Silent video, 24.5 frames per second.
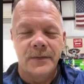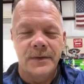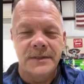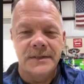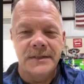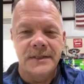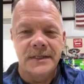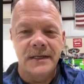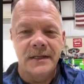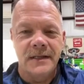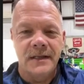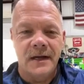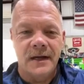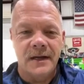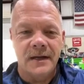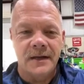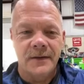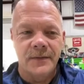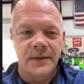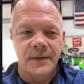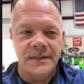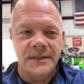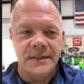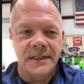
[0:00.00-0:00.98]
see
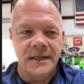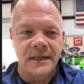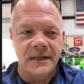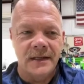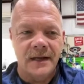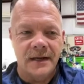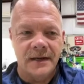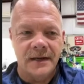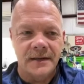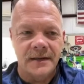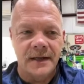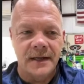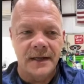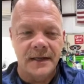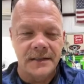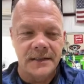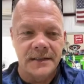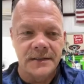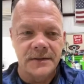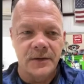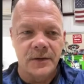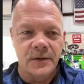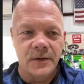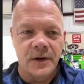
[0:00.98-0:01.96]
a lot of that in
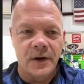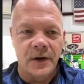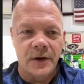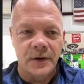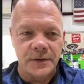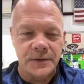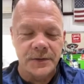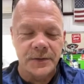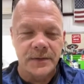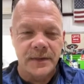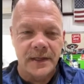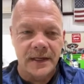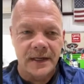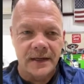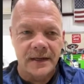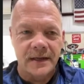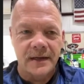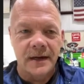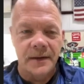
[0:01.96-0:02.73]
these old cars when they